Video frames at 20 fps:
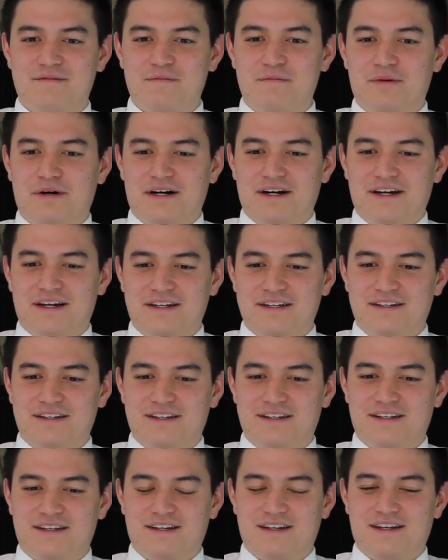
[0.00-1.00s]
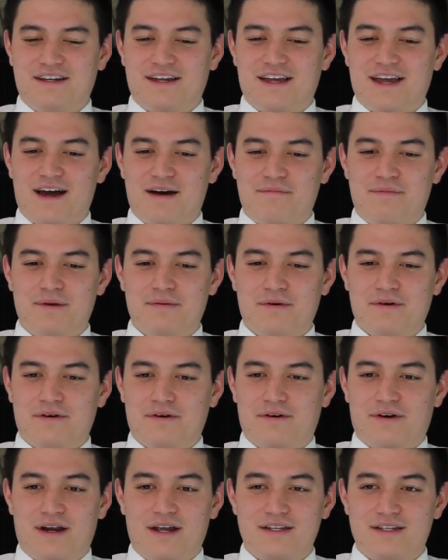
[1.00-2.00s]
But yeah, people
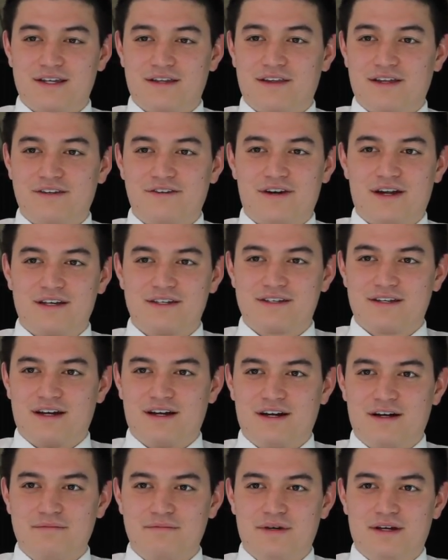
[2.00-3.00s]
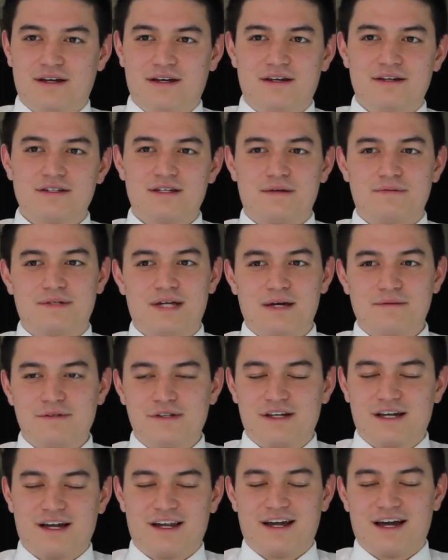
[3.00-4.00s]
go crazy, they dress up. Sometimes
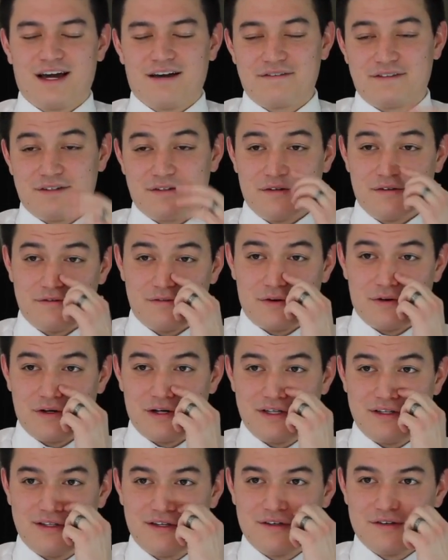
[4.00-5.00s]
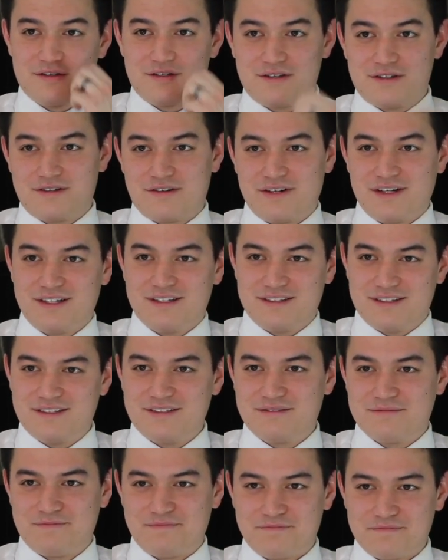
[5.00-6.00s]
you kind of have to avoid those
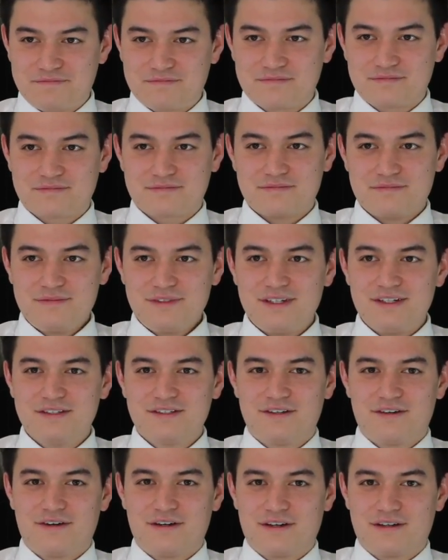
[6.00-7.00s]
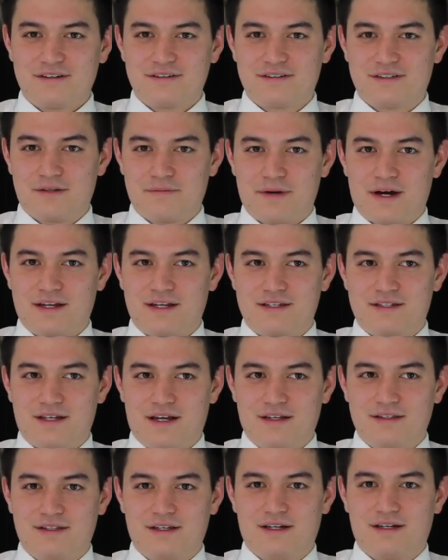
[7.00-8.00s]
streets during Semana
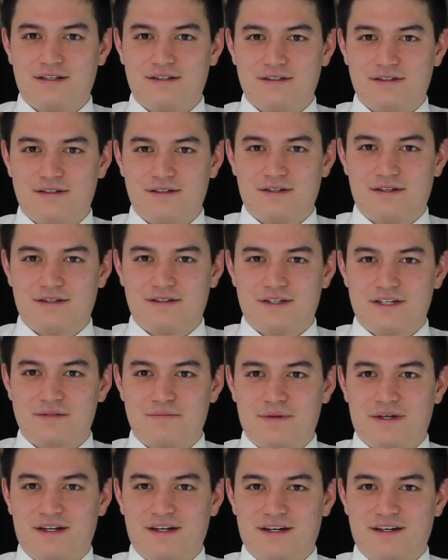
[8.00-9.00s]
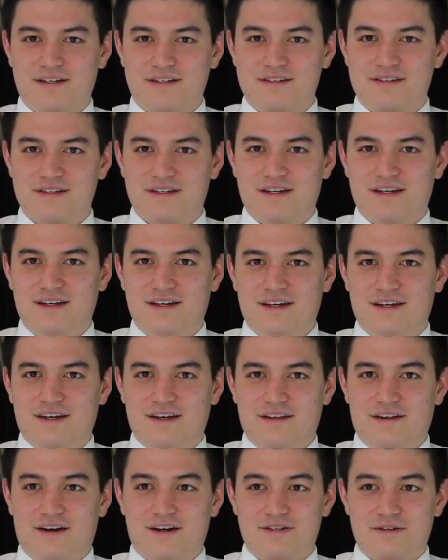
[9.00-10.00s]
Santa just because
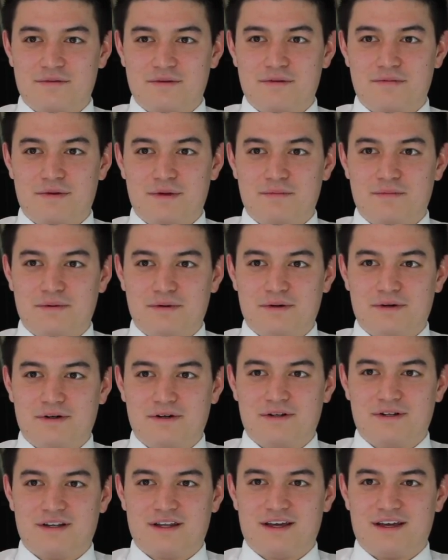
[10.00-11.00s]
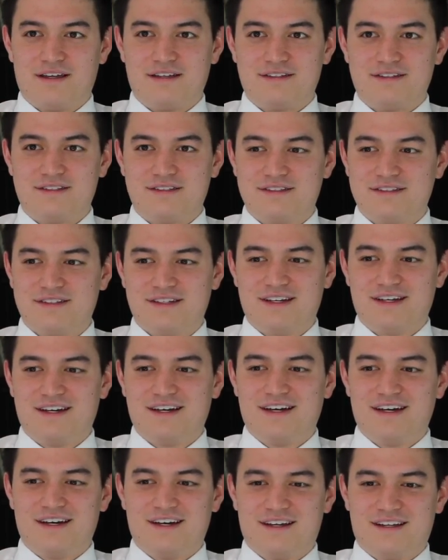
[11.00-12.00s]
there are so many people and
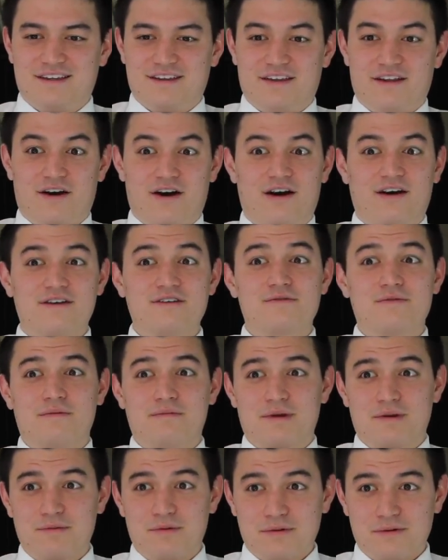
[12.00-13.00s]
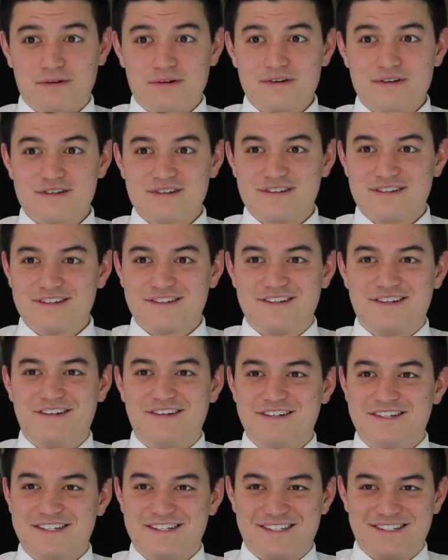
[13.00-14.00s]
there are swimming pools, so
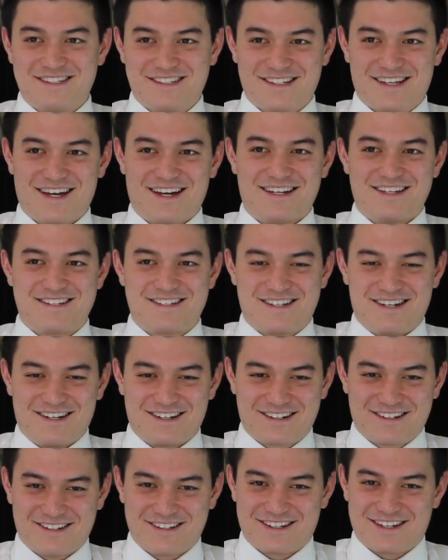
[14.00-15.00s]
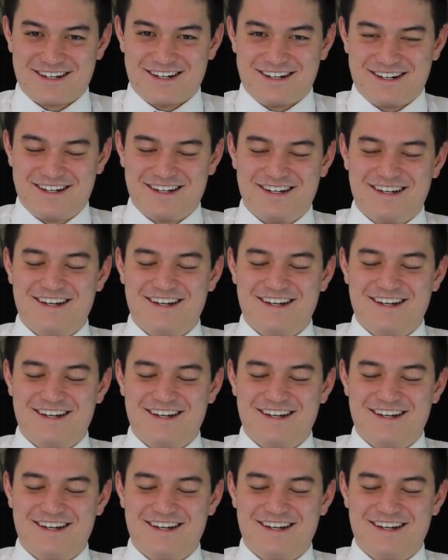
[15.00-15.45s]
you just kind of steer clear